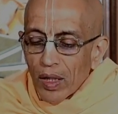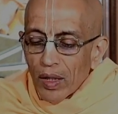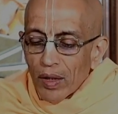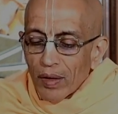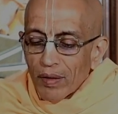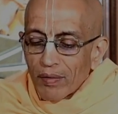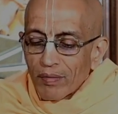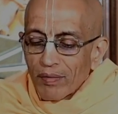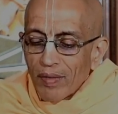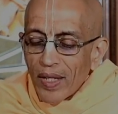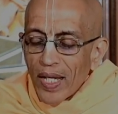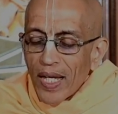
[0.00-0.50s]

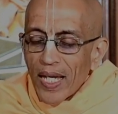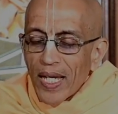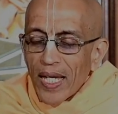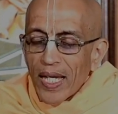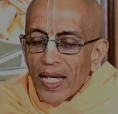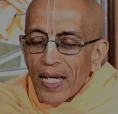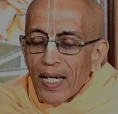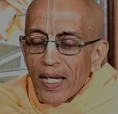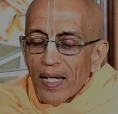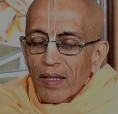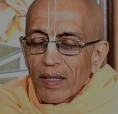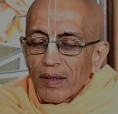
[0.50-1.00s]

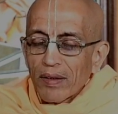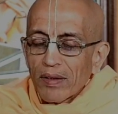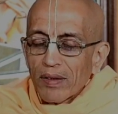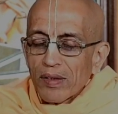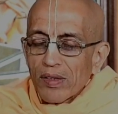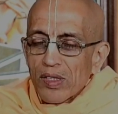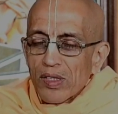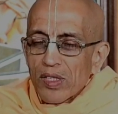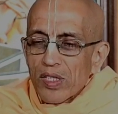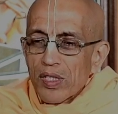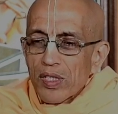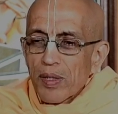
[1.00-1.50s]
They
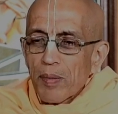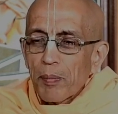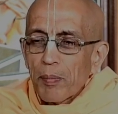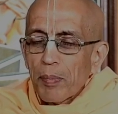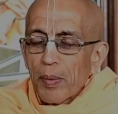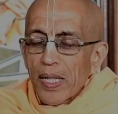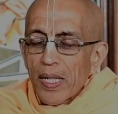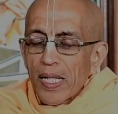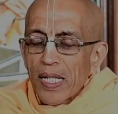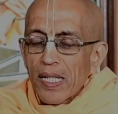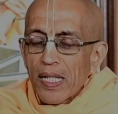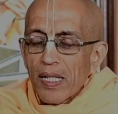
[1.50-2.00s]

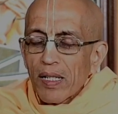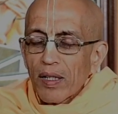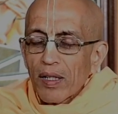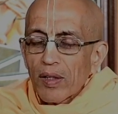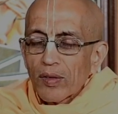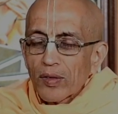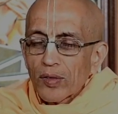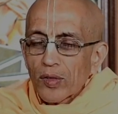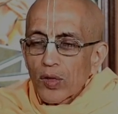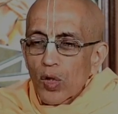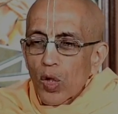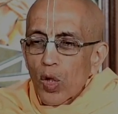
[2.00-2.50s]
simply
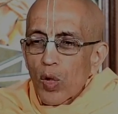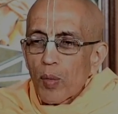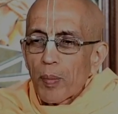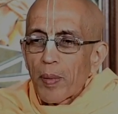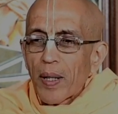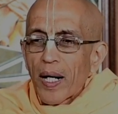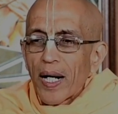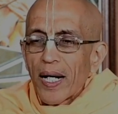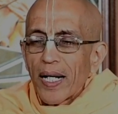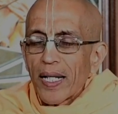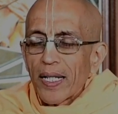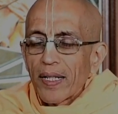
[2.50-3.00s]
go
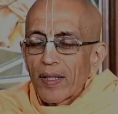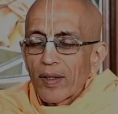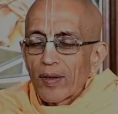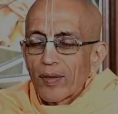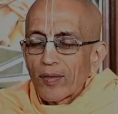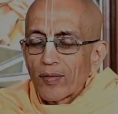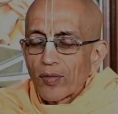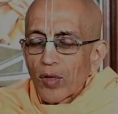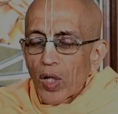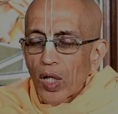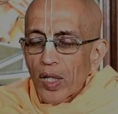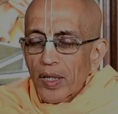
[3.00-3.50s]
by
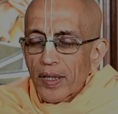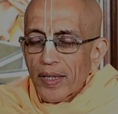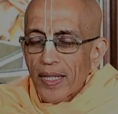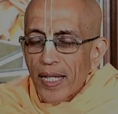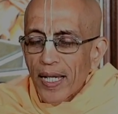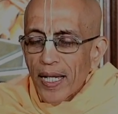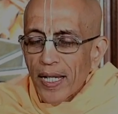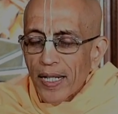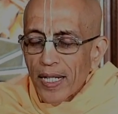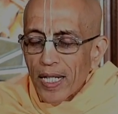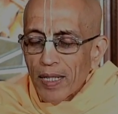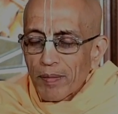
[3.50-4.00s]
what they
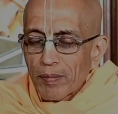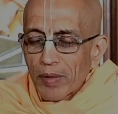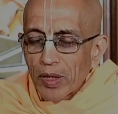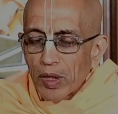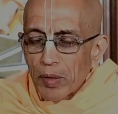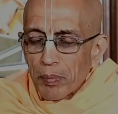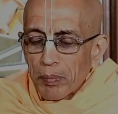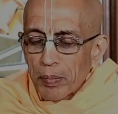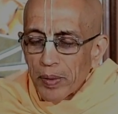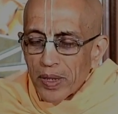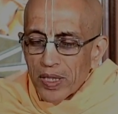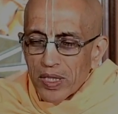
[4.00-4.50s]
are able to
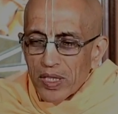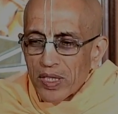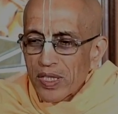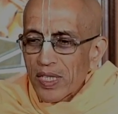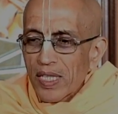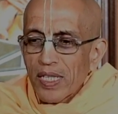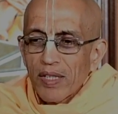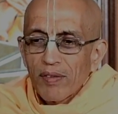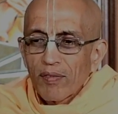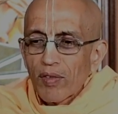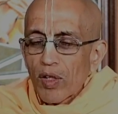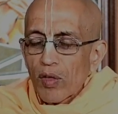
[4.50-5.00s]

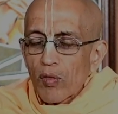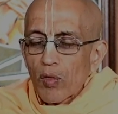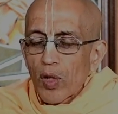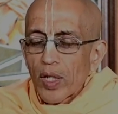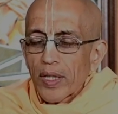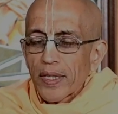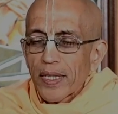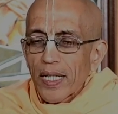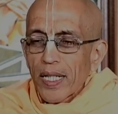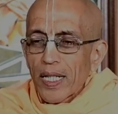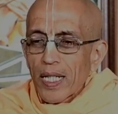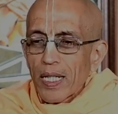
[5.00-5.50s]
perceive or what
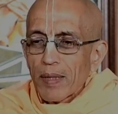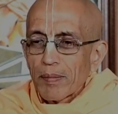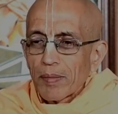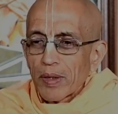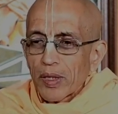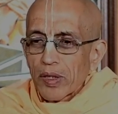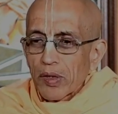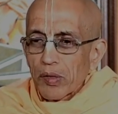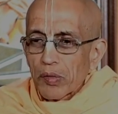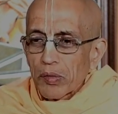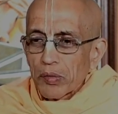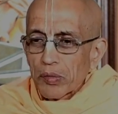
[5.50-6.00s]
they are able
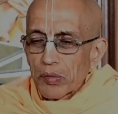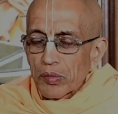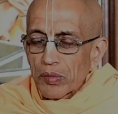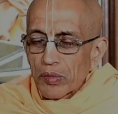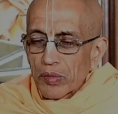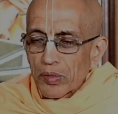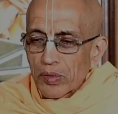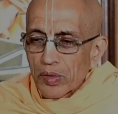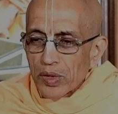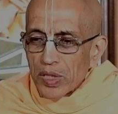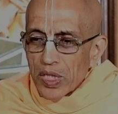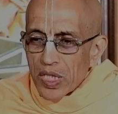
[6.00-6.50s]
to
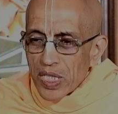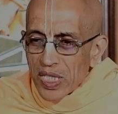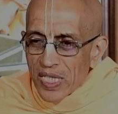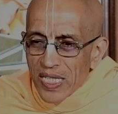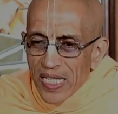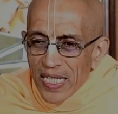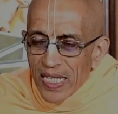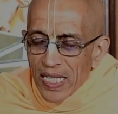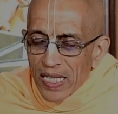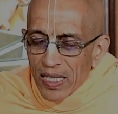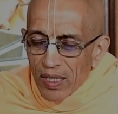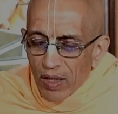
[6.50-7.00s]

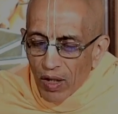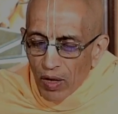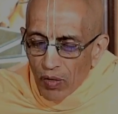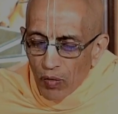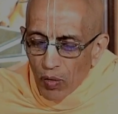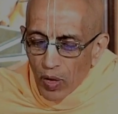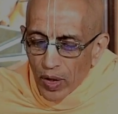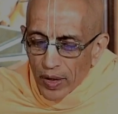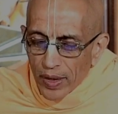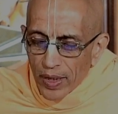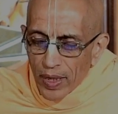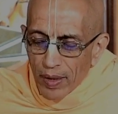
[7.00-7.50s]
see or
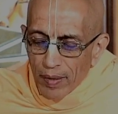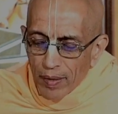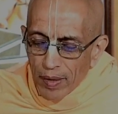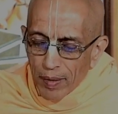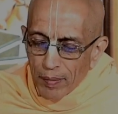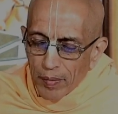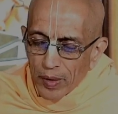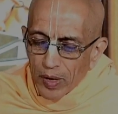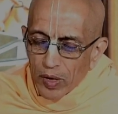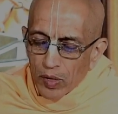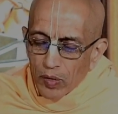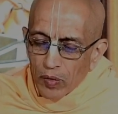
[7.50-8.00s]
what they are
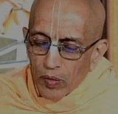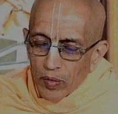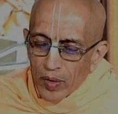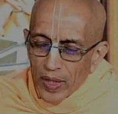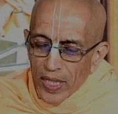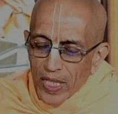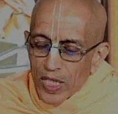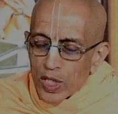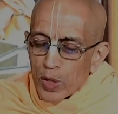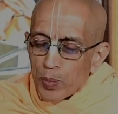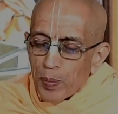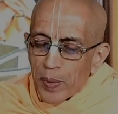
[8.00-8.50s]
able to
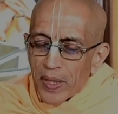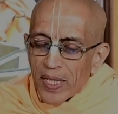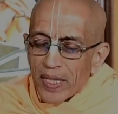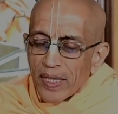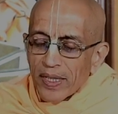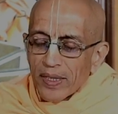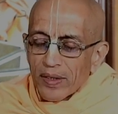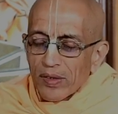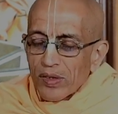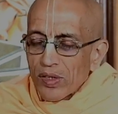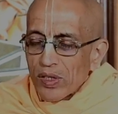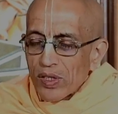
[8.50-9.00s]

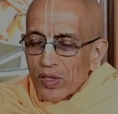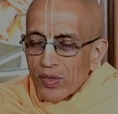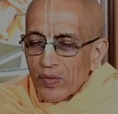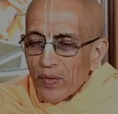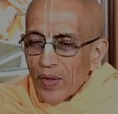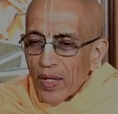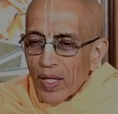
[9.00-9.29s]
experience